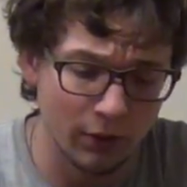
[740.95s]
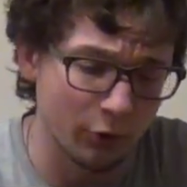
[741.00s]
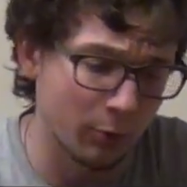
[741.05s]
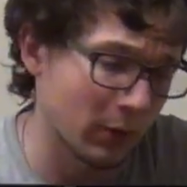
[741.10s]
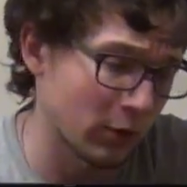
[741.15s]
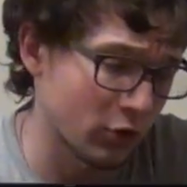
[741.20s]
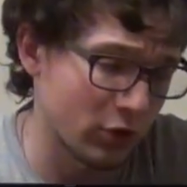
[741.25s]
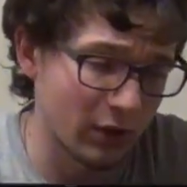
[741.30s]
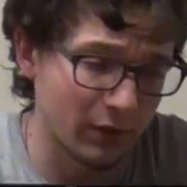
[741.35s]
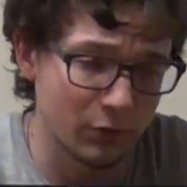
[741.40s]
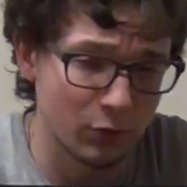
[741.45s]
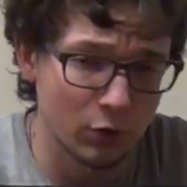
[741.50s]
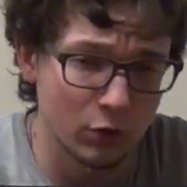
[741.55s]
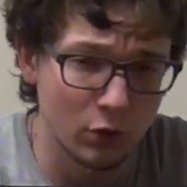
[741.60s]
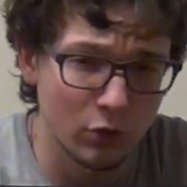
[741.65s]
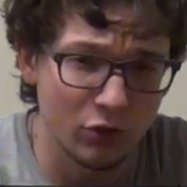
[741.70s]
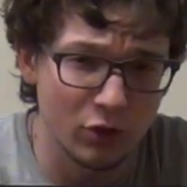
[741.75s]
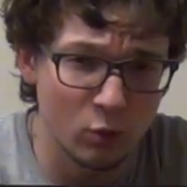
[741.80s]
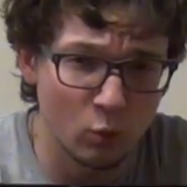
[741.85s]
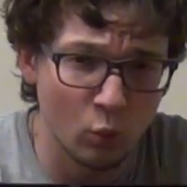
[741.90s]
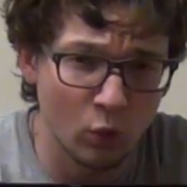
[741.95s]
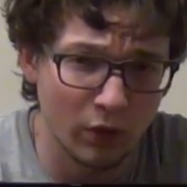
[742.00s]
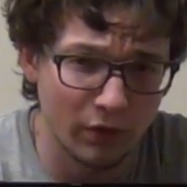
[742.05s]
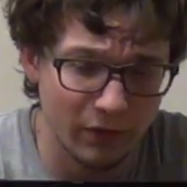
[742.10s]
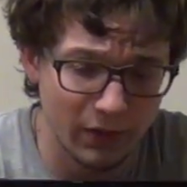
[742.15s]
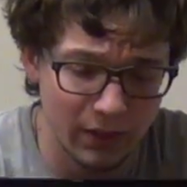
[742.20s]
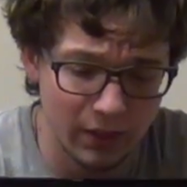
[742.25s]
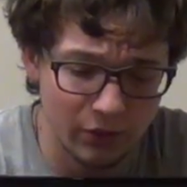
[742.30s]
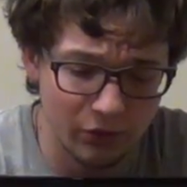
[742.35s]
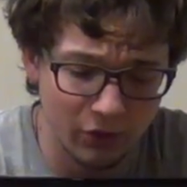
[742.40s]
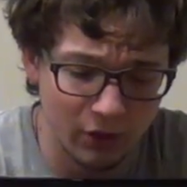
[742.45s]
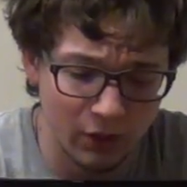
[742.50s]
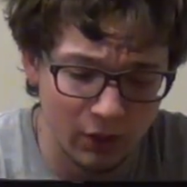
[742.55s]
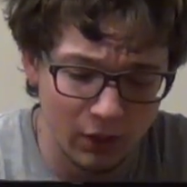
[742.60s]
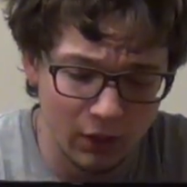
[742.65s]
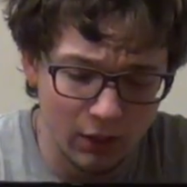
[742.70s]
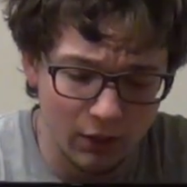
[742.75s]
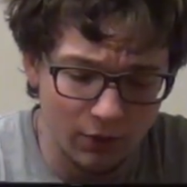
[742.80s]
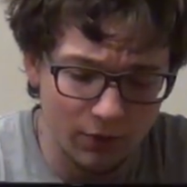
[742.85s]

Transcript: especially after using one of these,